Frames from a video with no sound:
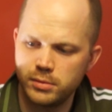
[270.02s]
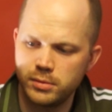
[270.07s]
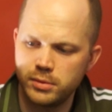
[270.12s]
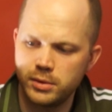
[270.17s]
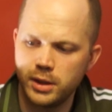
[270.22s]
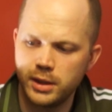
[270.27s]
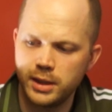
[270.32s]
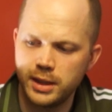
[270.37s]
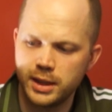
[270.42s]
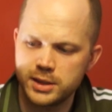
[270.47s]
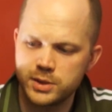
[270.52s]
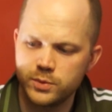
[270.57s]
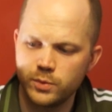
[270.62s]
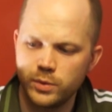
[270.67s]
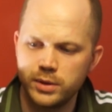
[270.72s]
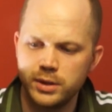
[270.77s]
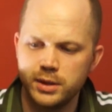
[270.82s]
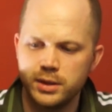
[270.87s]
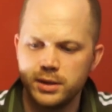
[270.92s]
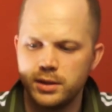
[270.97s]
the next
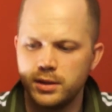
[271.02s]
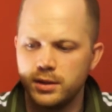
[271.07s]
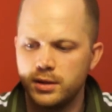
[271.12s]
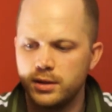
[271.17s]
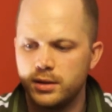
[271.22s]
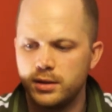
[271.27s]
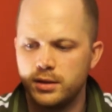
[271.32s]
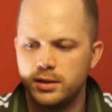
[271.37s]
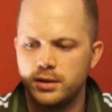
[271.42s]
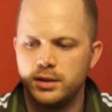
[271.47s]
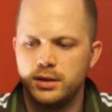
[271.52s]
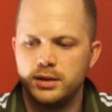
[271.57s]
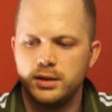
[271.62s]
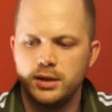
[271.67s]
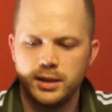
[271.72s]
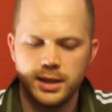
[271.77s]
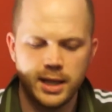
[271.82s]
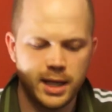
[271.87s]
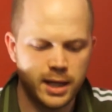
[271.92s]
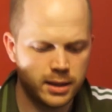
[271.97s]
one in
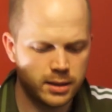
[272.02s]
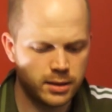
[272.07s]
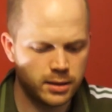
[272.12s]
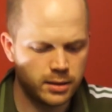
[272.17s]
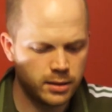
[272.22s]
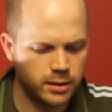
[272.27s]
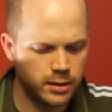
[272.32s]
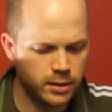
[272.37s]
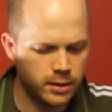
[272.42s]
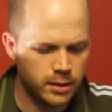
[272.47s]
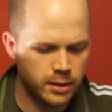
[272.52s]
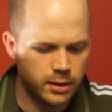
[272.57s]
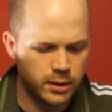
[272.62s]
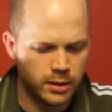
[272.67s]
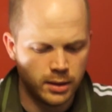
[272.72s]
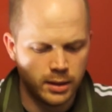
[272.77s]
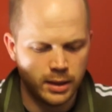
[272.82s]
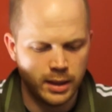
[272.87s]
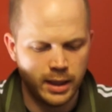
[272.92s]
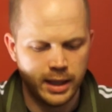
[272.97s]
the deck,
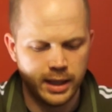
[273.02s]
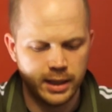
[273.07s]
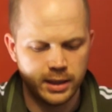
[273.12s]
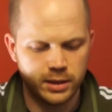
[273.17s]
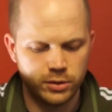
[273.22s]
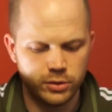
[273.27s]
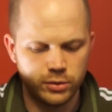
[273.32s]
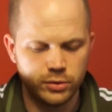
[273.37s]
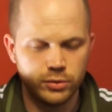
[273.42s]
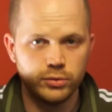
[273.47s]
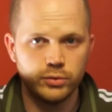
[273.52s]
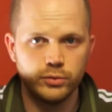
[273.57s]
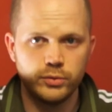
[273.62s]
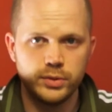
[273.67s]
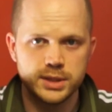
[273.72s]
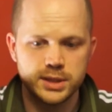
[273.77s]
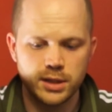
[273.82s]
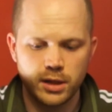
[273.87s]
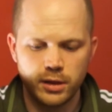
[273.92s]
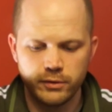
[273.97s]
and you
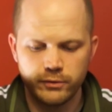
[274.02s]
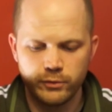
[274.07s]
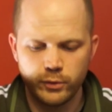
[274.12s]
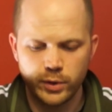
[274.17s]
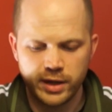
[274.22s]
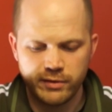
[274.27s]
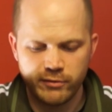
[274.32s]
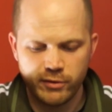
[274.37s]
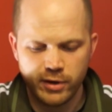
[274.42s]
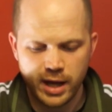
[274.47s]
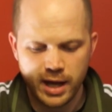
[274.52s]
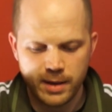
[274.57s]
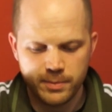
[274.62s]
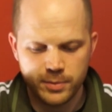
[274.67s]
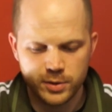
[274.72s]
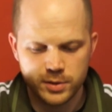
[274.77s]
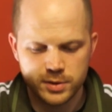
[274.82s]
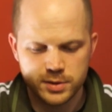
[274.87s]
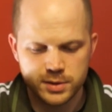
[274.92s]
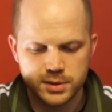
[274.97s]
resolve whatever
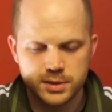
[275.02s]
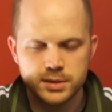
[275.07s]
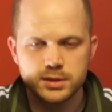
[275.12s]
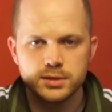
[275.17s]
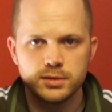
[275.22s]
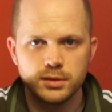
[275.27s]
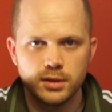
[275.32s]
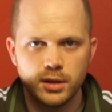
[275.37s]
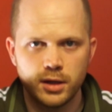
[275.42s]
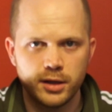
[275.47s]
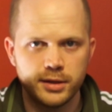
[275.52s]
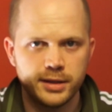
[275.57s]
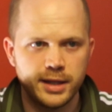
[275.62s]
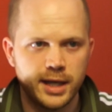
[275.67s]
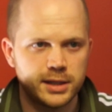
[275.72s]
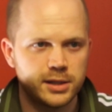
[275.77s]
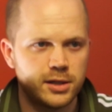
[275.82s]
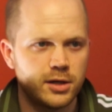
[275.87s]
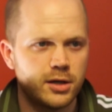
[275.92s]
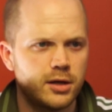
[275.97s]
happens on
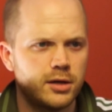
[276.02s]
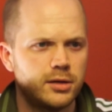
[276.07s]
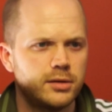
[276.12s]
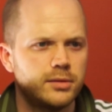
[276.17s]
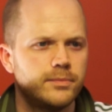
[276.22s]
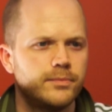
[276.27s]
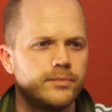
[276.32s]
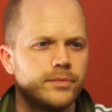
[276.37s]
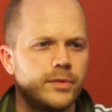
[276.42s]
that card.